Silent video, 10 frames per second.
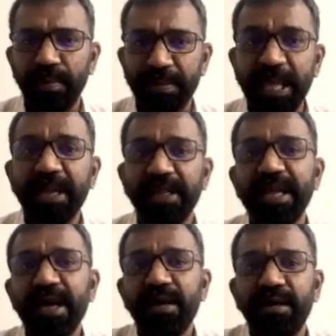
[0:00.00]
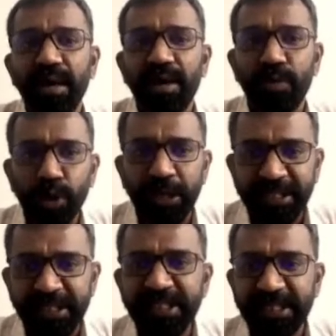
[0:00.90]
they are voting
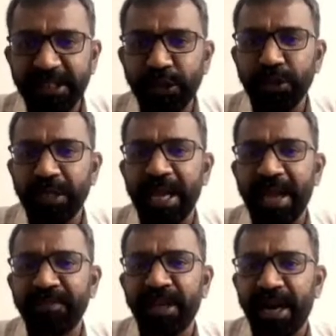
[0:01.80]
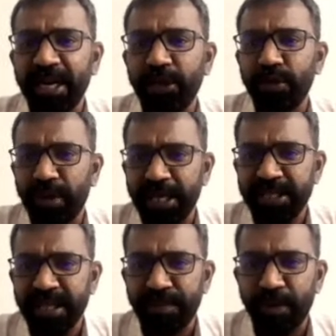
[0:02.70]
citizens, so they have the right to
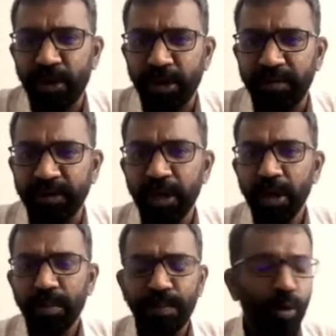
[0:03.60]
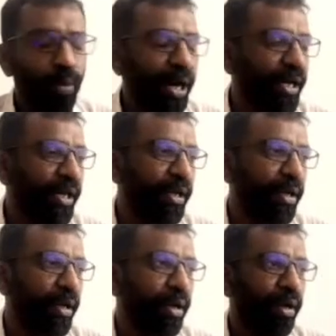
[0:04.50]
raise their point of providing
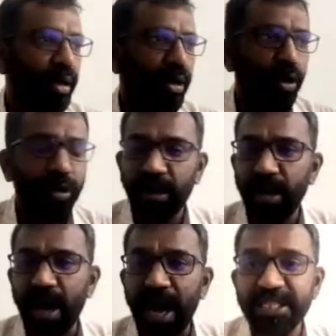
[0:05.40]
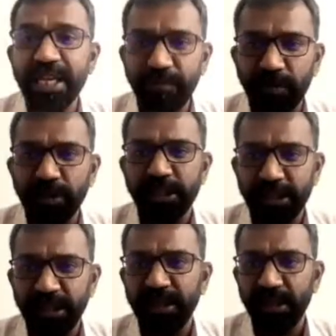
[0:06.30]
or asking for
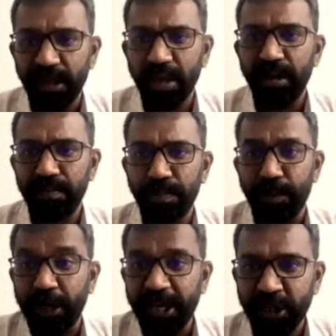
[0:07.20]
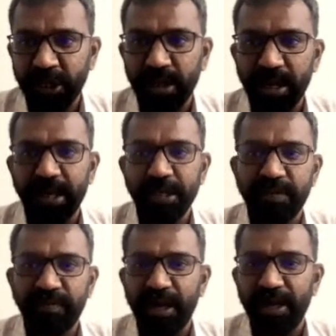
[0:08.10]
certain protection
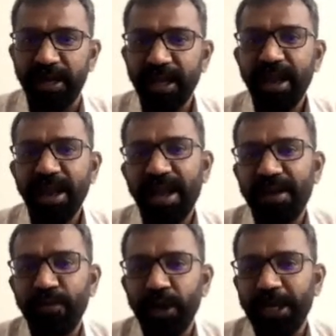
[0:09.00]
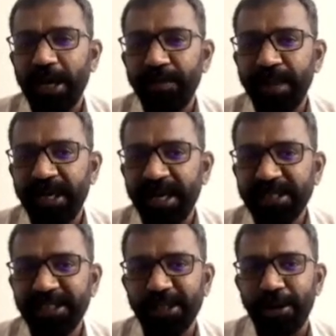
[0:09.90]
against flood. And what the government
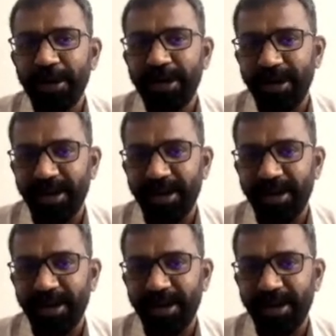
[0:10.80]
does, or